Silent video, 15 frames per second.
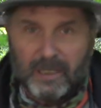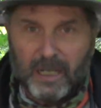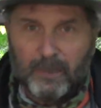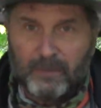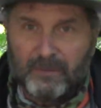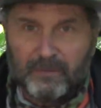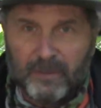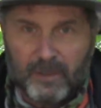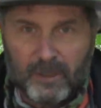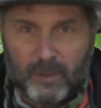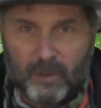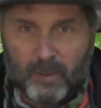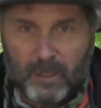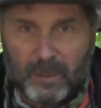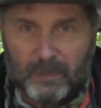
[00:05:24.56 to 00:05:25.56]
I've been fishing
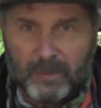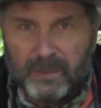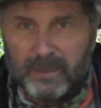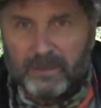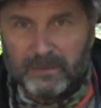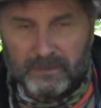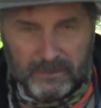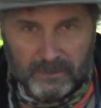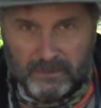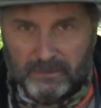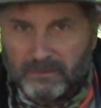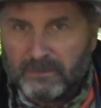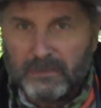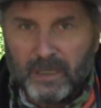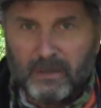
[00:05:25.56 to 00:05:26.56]
quite a bit.
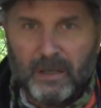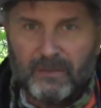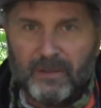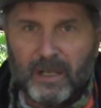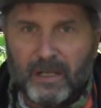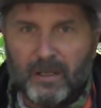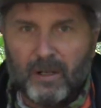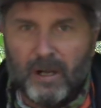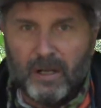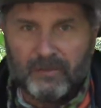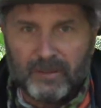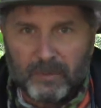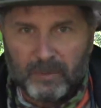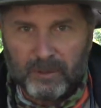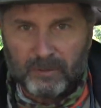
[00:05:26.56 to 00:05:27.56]
I don't have a lot of
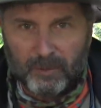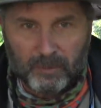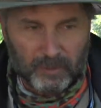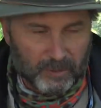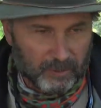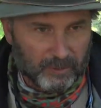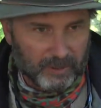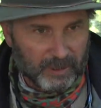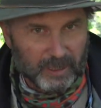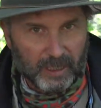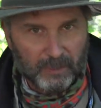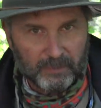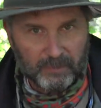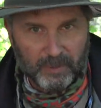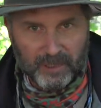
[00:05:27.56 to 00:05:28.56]
coffee in me, so I'm screwing it
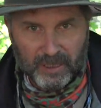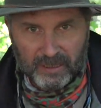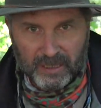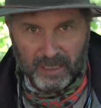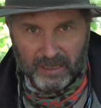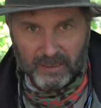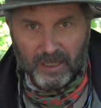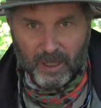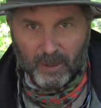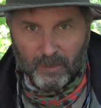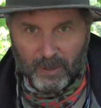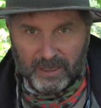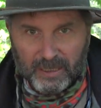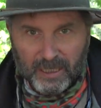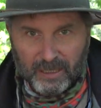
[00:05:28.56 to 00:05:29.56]
up. But hit that
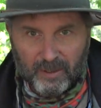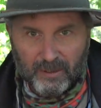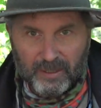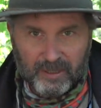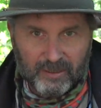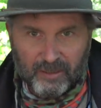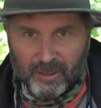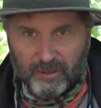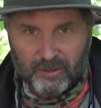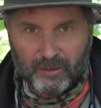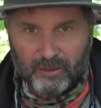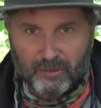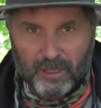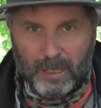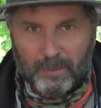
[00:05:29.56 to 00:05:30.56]
rectangle thing that says
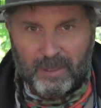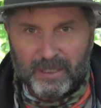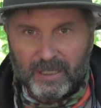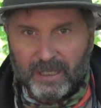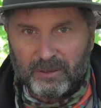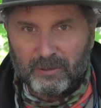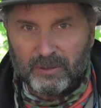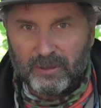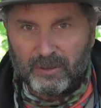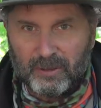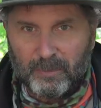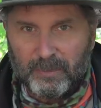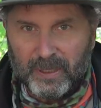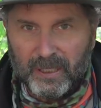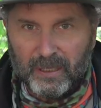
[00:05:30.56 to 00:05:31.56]
subscribe. Right next to it, there's
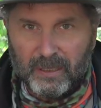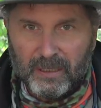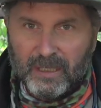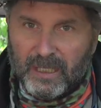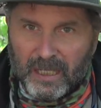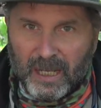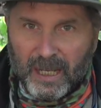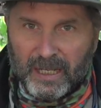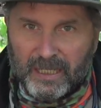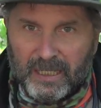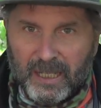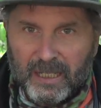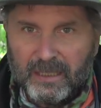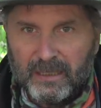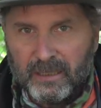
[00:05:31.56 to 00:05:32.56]
a bell
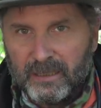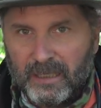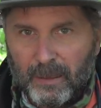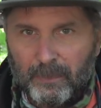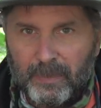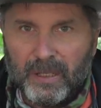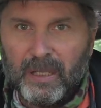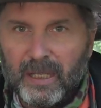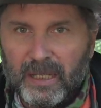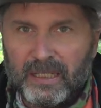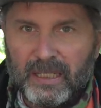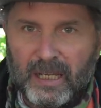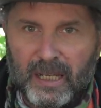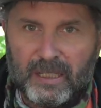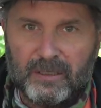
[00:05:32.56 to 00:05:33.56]
icon. Hit that bell
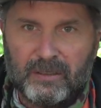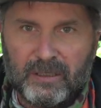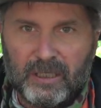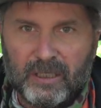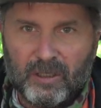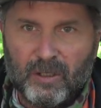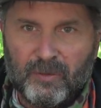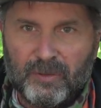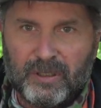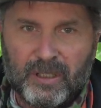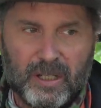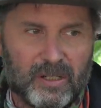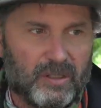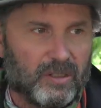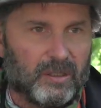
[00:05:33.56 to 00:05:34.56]
icon. You'll get a
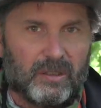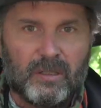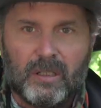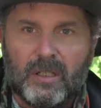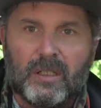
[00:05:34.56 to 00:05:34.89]
notification